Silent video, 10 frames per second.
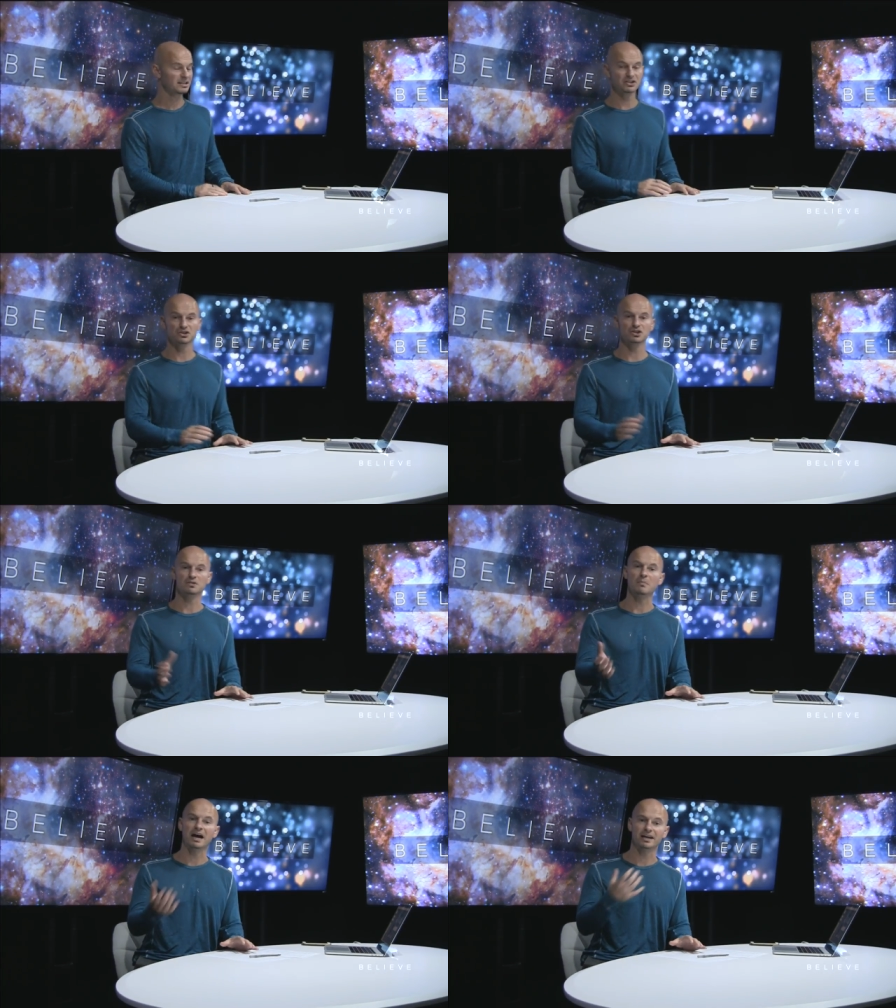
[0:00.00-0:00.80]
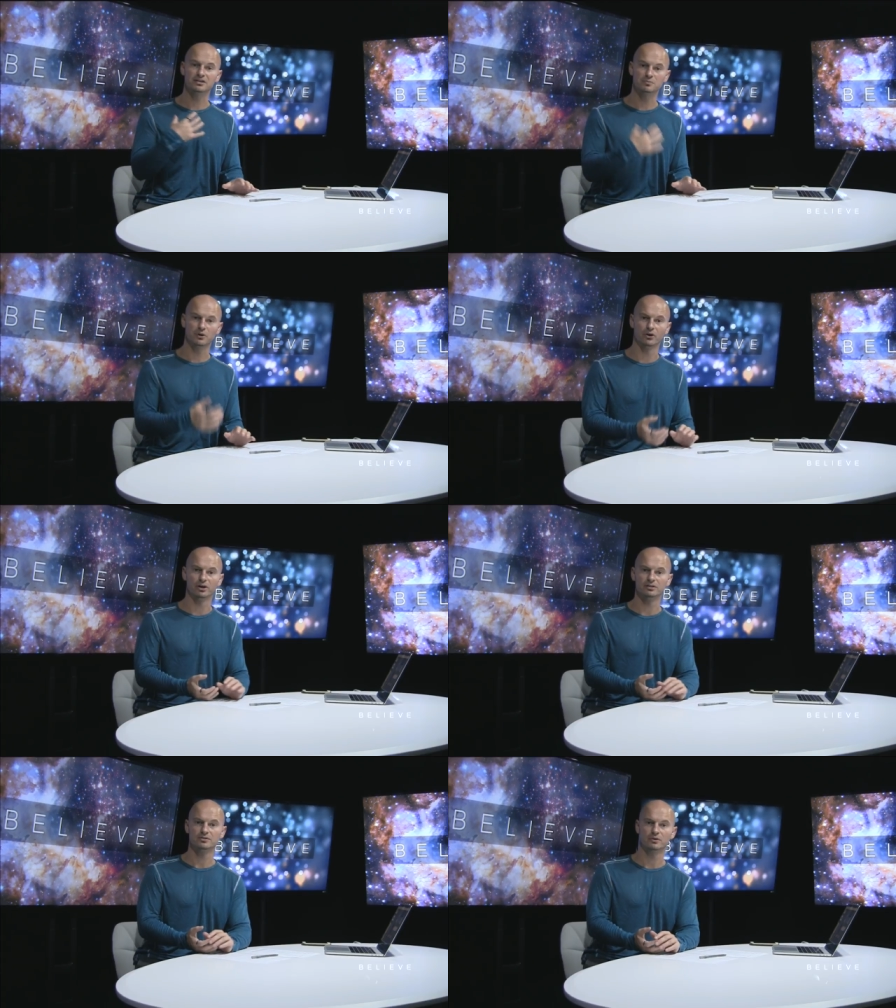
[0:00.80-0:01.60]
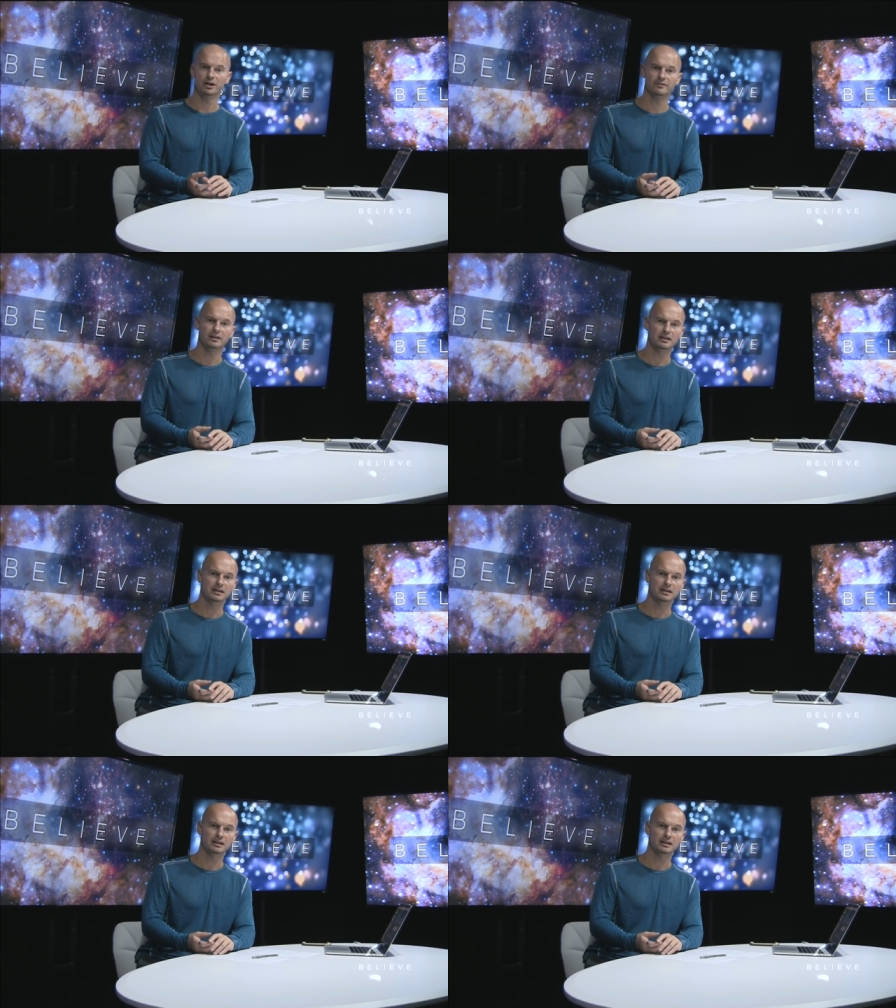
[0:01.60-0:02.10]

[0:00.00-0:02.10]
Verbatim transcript: This is just my experience, right?